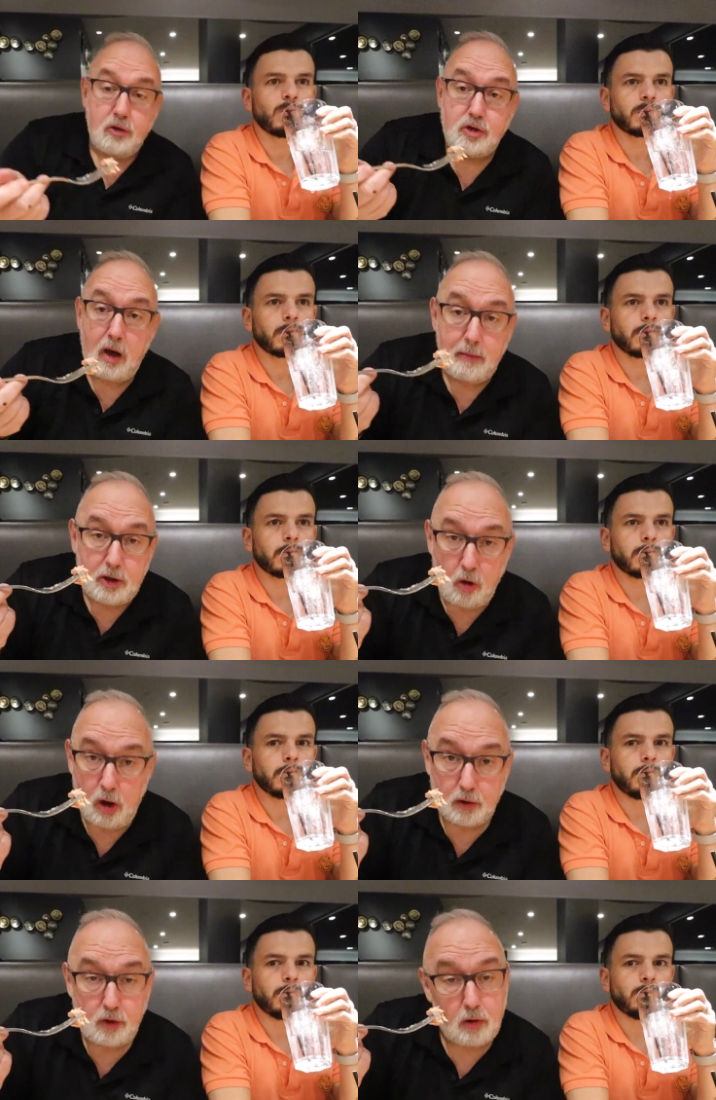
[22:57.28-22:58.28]
Speaker 1: So, how about
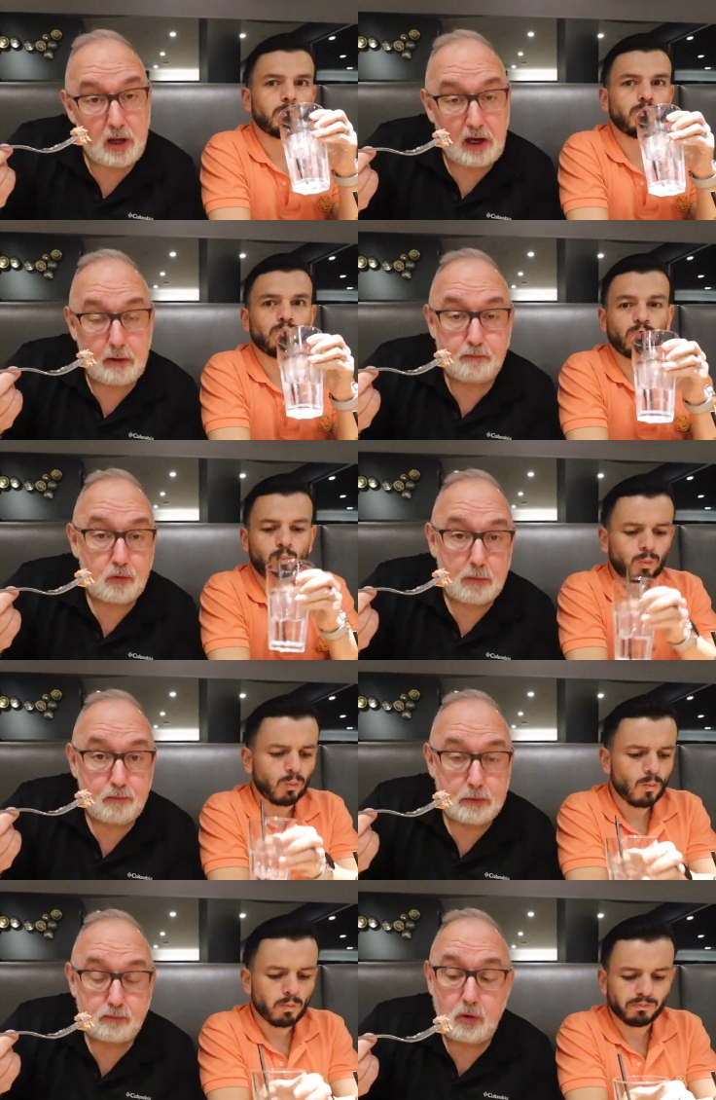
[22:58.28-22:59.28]
you all? Do you like
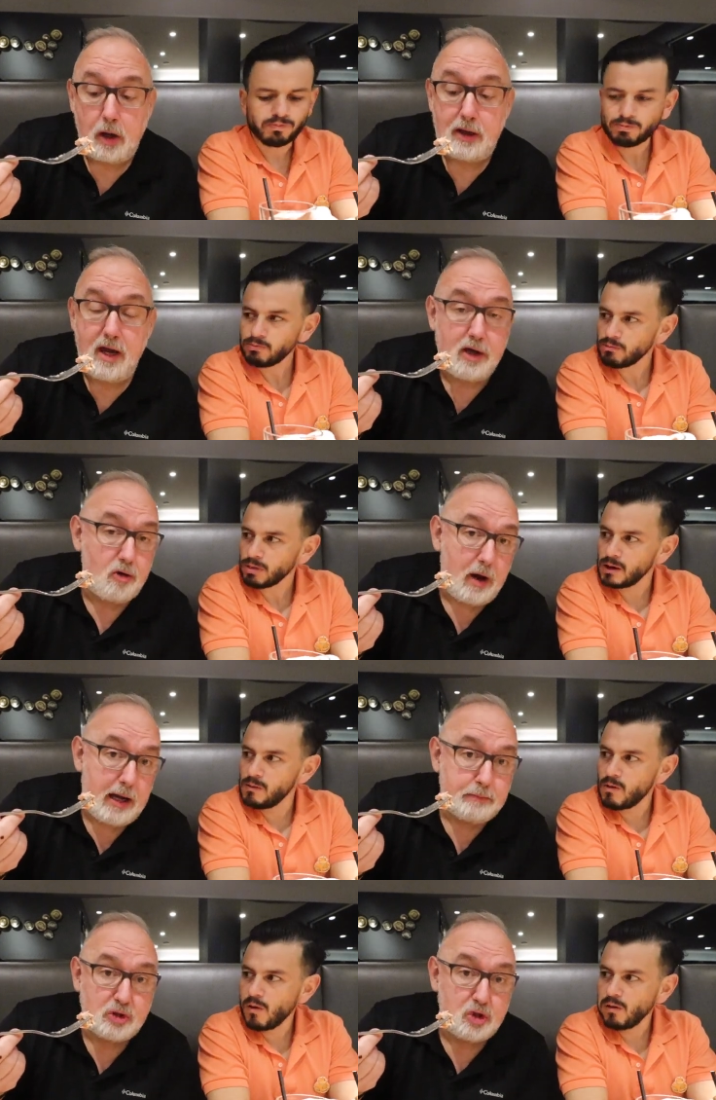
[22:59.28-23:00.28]
king
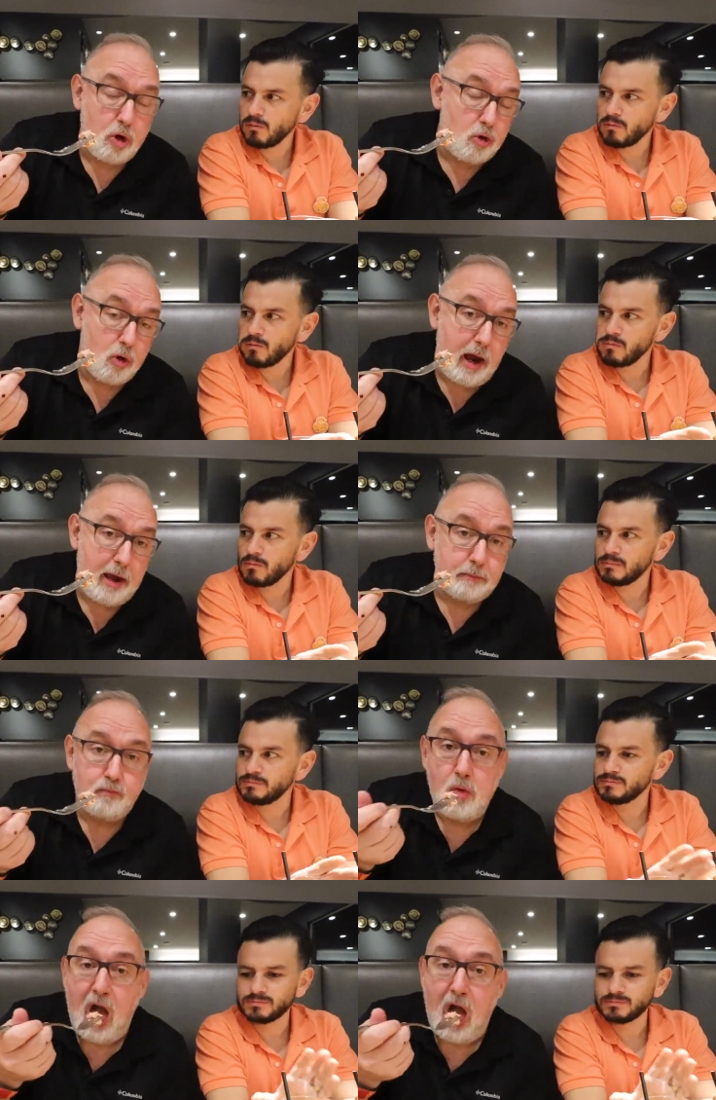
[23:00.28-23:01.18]
crab, snow crab?